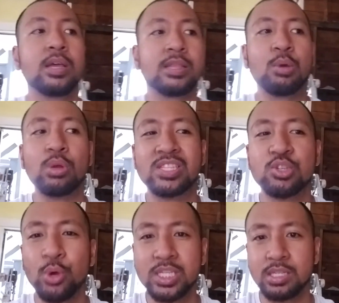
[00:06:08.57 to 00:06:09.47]
They would
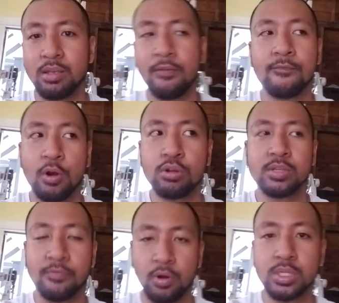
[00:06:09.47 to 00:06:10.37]
twist ver
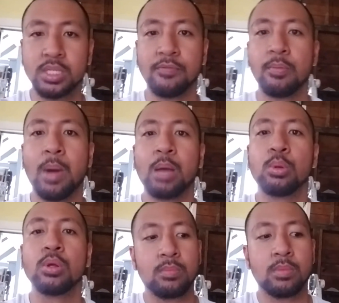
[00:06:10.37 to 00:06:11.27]
verses of the
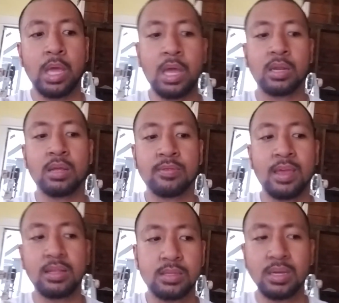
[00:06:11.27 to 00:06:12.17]
Bible and they
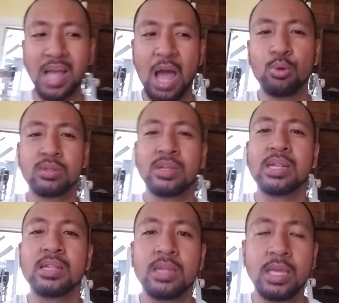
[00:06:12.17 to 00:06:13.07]
took out the
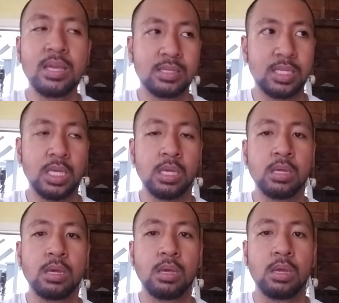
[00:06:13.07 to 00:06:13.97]
deity